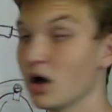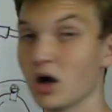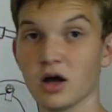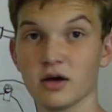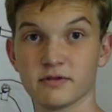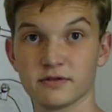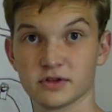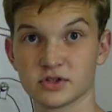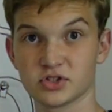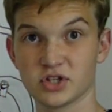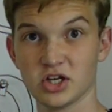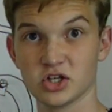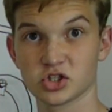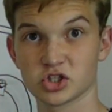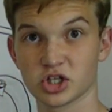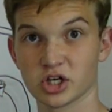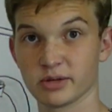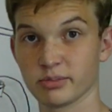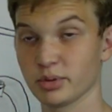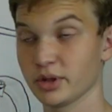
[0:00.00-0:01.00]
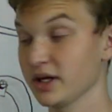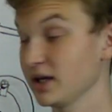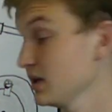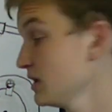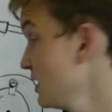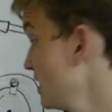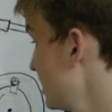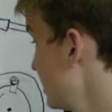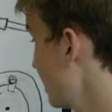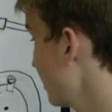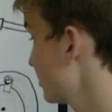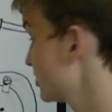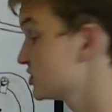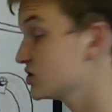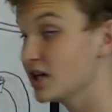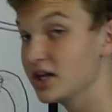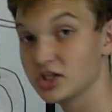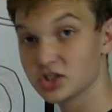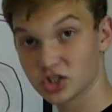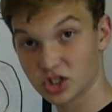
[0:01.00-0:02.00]
of the stationary plate. Now, the
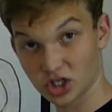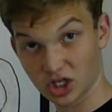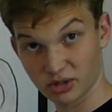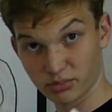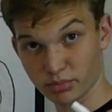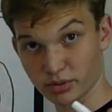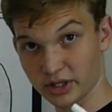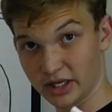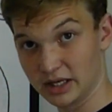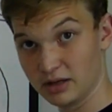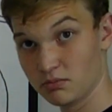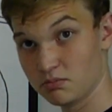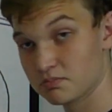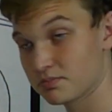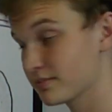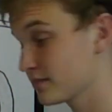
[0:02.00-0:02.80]
stationary plate